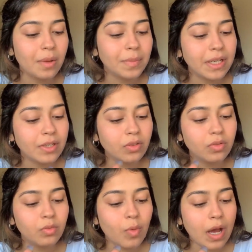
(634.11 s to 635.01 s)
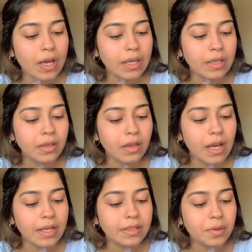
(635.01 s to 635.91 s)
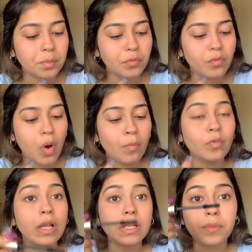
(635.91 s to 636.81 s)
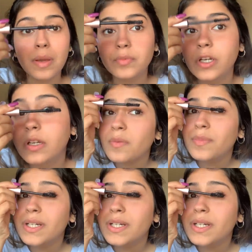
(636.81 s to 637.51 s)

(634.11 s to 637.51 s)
but I don't know why I didn't perform well in my prelims.